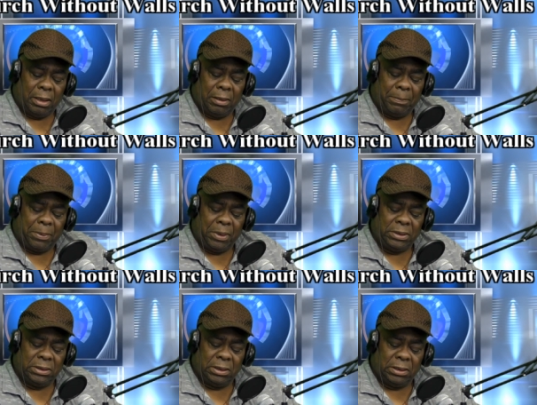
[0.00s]
uh,
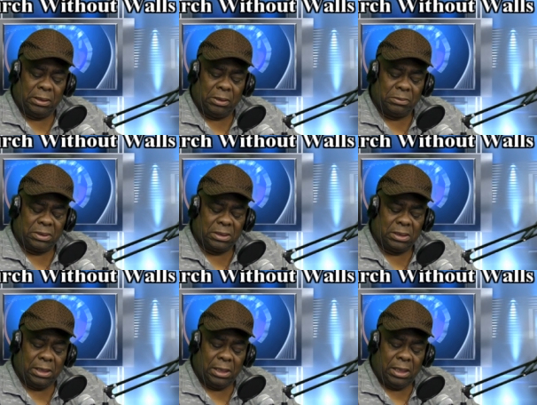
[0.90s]
personal note
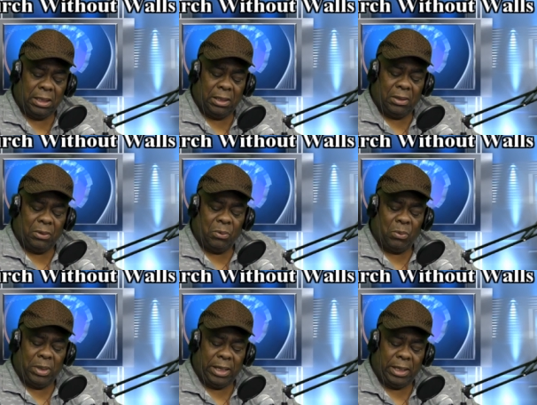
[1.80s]
to
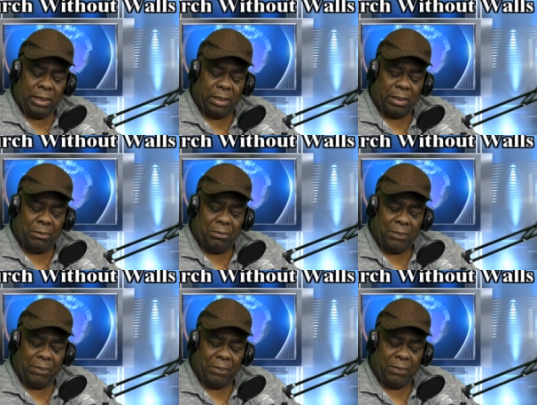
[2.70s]
when uh,